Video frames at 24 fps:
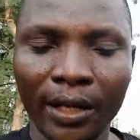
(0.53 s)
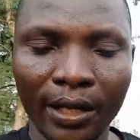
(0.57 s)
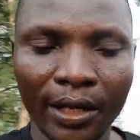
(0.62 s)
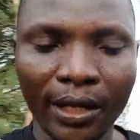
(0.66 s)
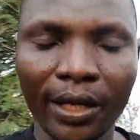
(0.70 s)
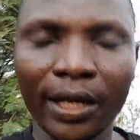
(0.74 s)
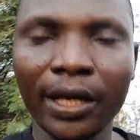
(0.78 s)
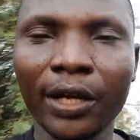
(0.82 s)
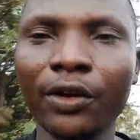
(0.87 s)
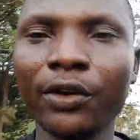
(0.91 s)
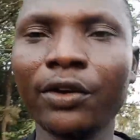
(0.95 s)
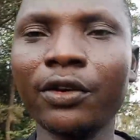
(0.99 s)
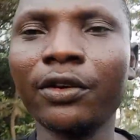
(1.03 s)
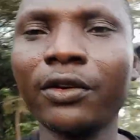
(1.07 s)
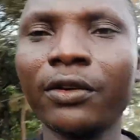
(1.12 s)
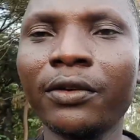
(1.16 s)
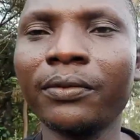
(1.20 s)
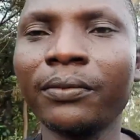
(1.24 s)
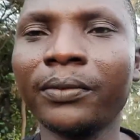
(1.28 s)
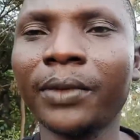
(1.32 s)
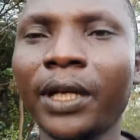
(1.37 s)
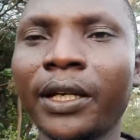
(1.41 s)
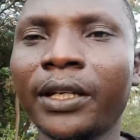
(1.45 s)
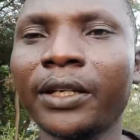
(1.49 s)
Hello,
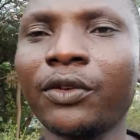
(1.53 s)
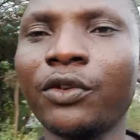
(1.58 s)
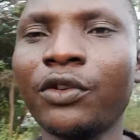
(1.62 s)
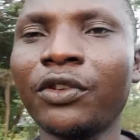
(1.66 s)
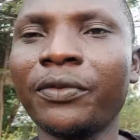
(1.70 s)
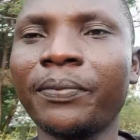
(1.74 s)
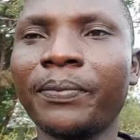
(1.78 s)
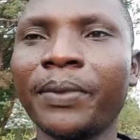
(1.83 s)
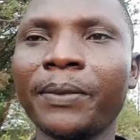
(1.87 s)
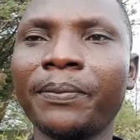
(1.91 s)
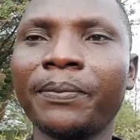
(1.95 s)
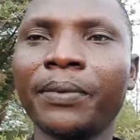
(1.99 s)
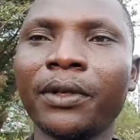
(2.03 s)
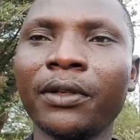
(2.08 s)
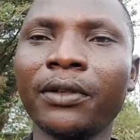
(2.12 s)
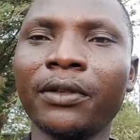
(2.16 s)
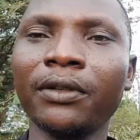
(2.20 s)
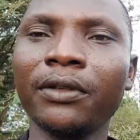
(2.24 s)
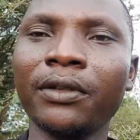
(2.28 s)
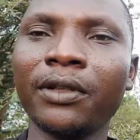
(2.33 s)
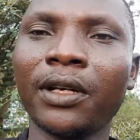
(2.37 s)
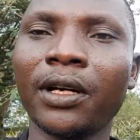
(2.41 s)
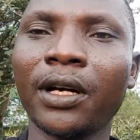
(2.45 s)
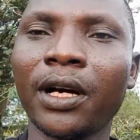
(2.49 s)
my good
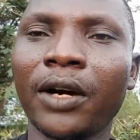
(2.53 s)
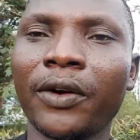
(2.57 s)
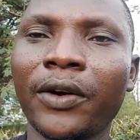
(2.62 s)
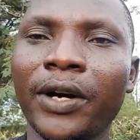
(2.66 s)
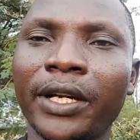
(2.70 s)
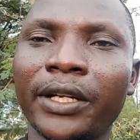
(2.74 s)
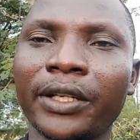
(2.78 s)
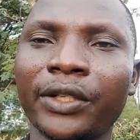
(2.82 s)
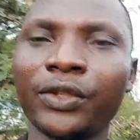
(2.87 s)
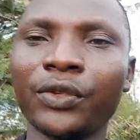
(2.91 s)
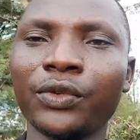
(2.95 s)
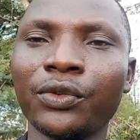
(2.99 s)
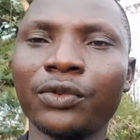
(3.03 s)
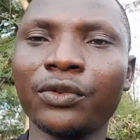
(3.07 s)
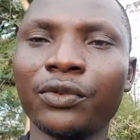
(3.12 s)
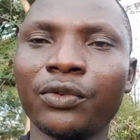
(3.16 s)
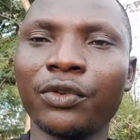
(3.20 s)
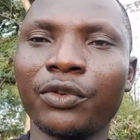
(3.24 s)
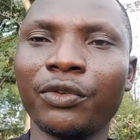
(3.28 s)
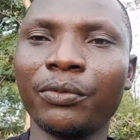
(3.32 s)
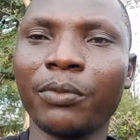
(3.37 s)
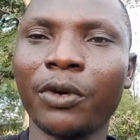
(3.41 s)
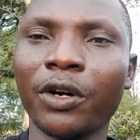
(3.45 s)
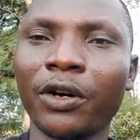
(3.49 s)
people. How are you?
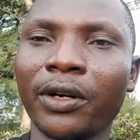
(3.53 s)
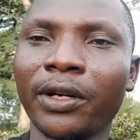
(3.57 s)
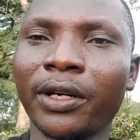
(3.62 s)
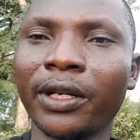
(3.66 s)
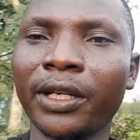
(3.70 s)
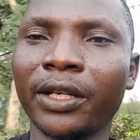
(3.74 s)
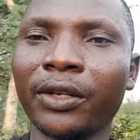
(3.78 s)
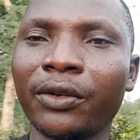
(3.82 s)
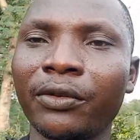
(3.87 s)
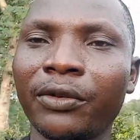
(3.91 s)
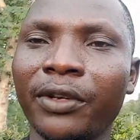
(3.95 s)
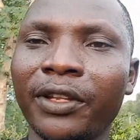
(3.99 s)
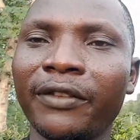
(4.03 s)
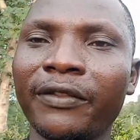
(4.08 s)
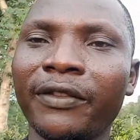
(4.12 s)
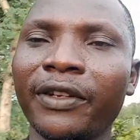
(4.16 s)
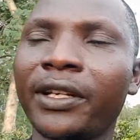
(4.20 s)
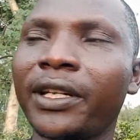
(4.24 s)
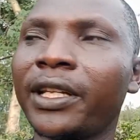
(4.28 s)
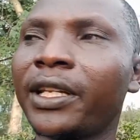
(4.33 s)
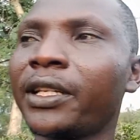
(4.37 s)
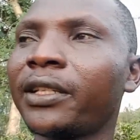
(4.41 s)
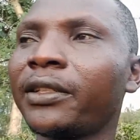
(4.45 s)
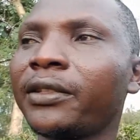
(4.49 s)
Good morning, good
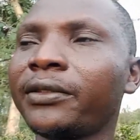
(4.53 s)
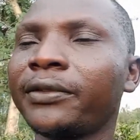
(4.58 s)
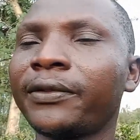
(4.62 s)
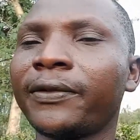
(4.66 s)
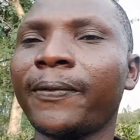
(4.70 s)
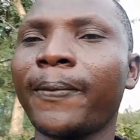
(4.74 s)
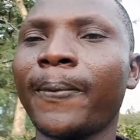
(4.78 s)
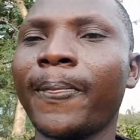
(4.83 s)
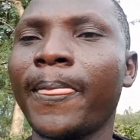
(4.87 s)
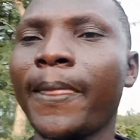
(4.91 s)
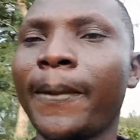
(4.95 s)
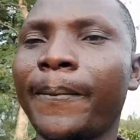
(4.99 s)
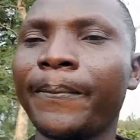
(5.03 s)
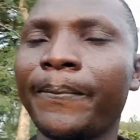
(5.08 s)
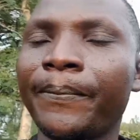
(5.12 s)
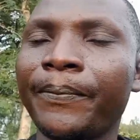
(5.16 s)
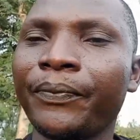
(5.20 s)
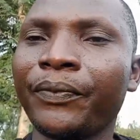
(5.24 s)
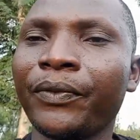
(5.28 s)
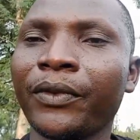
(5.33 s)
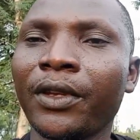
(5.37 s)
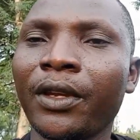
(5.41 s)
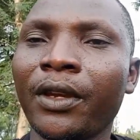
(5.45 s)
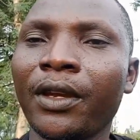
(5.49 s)
evening.
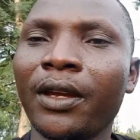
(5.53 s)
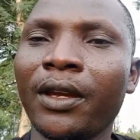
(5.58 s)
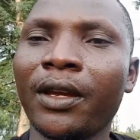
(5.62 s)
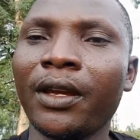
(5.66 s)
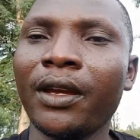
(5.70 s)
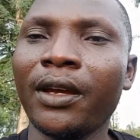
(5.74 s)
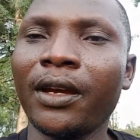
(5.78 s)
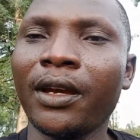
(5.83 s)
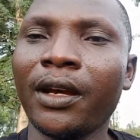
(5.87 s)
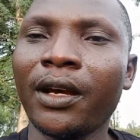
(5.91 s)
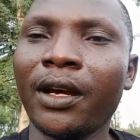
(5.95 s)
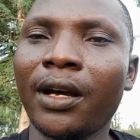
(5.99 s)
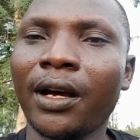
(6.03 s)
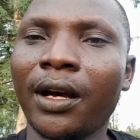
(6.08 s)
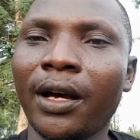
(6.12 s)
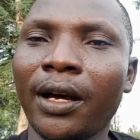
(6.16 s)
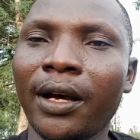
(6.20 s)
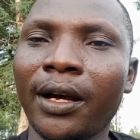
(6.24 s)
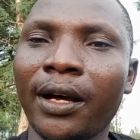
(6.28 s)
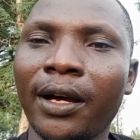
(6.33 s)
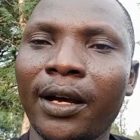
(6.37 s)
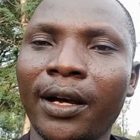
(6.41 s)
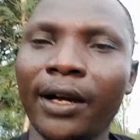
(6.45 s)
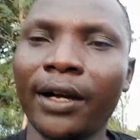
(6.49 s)

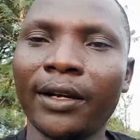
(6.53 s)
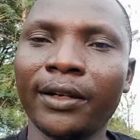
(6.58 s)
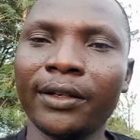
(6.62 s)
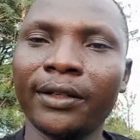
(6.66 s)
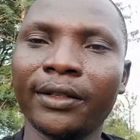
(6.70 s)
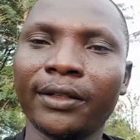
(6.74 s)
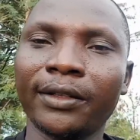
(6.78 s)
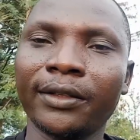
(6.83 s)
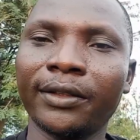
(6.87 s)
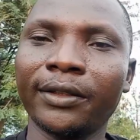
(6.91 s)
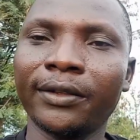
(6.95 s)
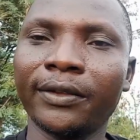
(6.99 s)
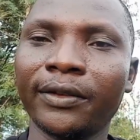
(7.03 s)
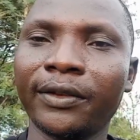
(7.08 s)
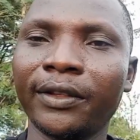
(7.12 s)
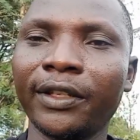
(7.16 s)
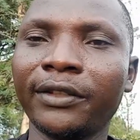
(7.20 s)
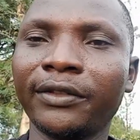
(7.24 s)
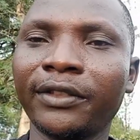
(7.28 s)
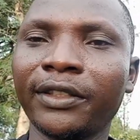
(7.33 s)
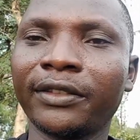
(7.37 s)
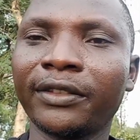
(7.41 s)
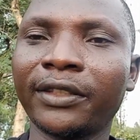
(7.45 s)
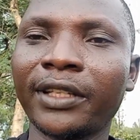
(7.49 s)

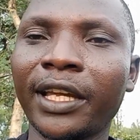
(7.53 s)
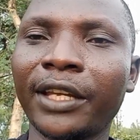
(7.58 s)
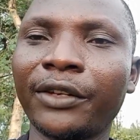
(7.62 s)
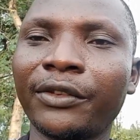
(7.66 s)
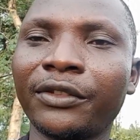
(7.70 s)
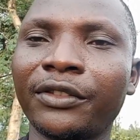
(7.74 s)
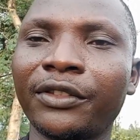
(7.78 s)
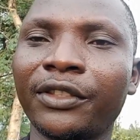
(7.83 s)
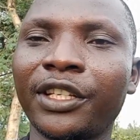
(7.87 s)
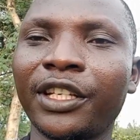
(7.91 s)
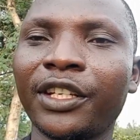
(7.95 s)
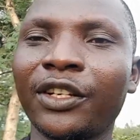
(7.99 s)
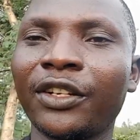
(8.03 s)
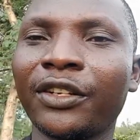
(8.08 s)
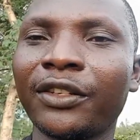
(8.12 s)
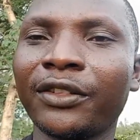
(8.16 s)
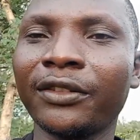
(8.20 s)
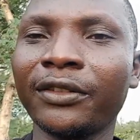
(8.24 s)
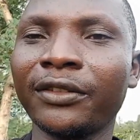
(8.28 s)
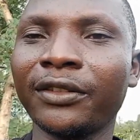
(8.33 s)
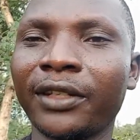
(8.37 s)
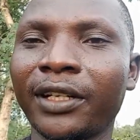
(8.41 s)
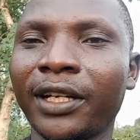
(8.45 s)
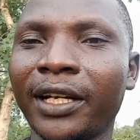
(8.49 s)
This is Ken
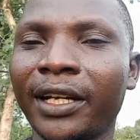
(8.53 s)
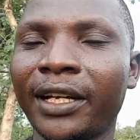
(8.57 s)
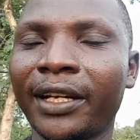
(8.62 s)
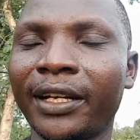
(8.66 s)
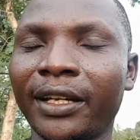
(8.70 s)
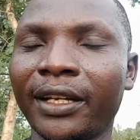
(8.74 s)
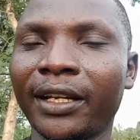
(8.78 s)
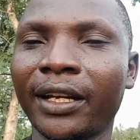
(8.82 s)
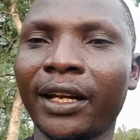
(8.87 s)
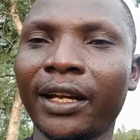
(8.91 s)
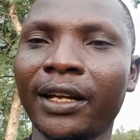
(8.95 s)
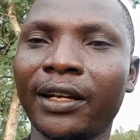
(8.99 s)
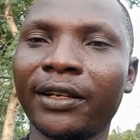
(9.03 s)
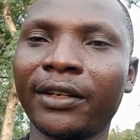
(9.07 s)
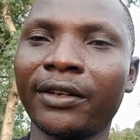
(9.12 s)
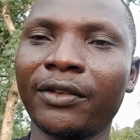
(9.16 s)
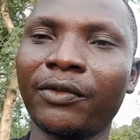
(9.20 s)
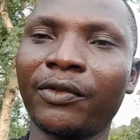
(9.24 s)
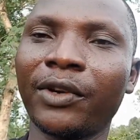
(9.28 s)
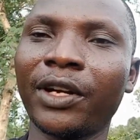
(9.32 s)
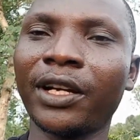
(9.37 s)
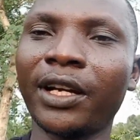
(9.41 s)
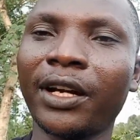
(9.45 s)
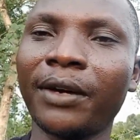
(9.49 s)
Uchilo, and
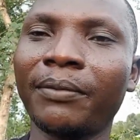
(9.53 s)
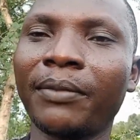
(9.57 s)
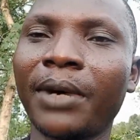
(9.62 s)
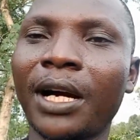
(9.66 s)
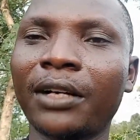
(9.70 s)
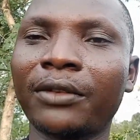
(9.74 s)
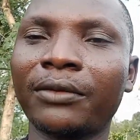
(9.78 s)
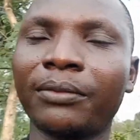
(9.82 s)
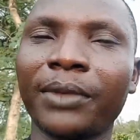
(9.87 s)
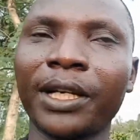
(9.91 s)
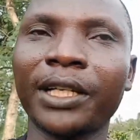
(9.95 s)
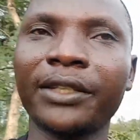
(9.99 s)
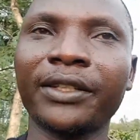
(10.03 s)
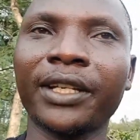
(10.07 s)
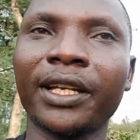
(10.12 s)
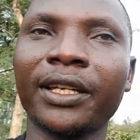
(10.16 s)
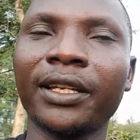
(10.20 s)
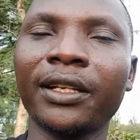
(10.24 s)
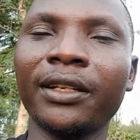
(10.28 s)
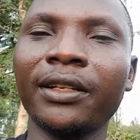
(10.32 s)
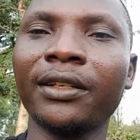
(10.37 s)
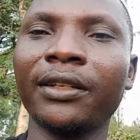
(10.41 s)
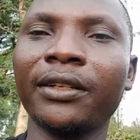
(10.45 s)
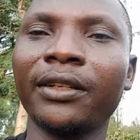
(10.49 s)
welcome back to my
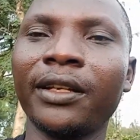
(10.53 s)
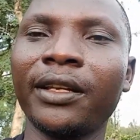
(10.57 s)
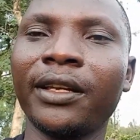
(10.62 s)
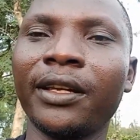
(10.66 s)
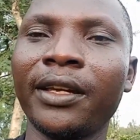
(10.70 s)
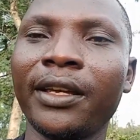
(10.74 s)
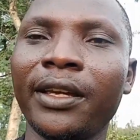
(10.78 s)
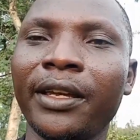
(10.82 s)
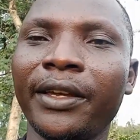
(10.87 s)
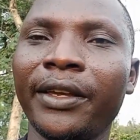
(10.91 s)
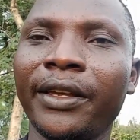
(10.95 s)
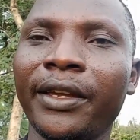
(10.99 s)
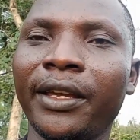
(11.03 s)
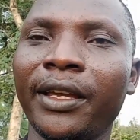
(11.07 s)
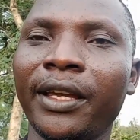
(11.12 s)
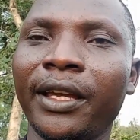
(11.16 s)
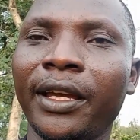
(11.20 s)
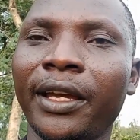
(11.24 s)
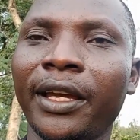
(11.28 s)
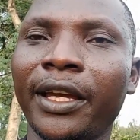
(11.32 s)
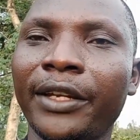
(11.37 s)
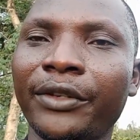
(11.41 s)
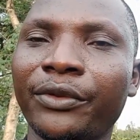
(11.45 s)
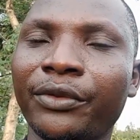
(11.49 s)
channel.
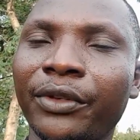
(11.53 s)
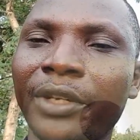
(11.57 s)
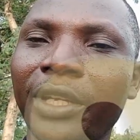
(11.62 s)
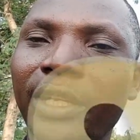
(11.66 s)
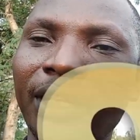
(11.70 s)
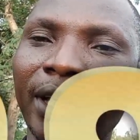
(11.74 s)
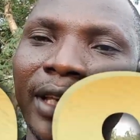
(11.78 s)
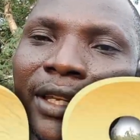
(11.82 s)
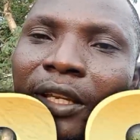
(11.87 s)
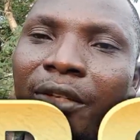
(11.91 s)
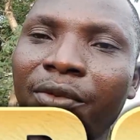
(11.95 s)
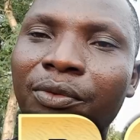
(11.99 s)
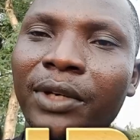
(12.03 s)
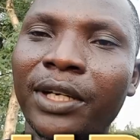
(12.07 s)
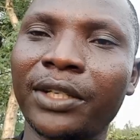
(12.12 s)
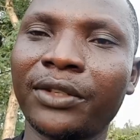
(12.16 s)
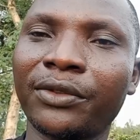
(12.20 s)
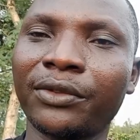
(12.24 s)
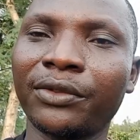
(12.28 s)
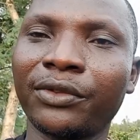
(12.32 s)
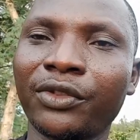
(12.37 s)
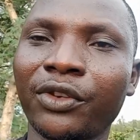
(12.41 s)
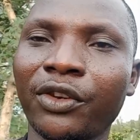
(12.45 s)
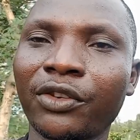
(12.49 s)
And today, I just want
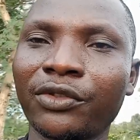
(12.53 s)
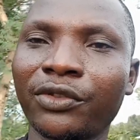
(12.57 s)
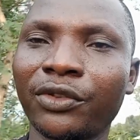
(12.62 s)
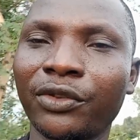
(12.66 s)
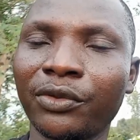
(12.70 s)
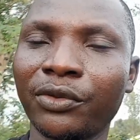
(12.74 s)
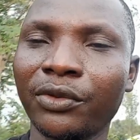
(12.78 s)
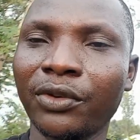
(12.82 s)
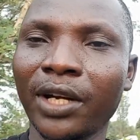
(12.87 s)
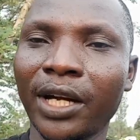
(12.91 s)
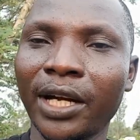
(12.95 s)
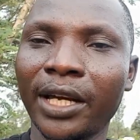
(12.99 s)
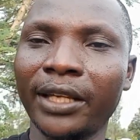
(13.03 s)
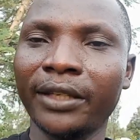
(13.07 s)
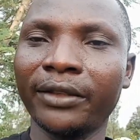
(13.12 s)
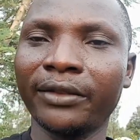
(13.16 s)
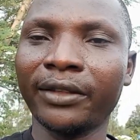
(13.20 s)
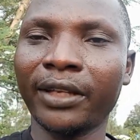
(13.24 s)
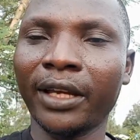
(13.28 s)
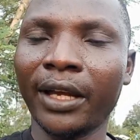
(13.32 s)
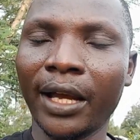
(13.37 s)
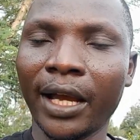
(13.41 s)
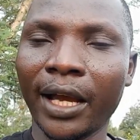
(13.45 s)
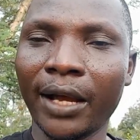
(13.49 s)
to talk to you guys
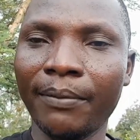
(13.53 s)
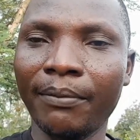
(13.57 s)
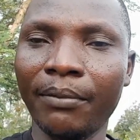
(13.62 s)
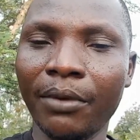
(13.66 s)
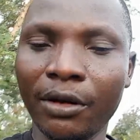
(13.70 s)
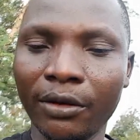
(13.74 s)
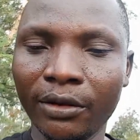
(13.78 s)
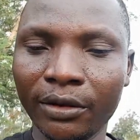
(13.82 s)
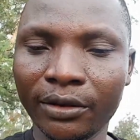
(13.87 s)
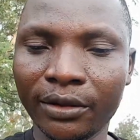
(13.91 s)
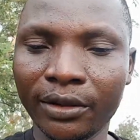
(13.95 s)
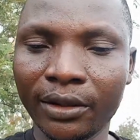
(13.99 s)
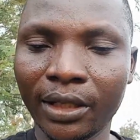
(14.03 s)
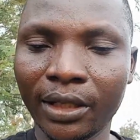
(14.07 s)
about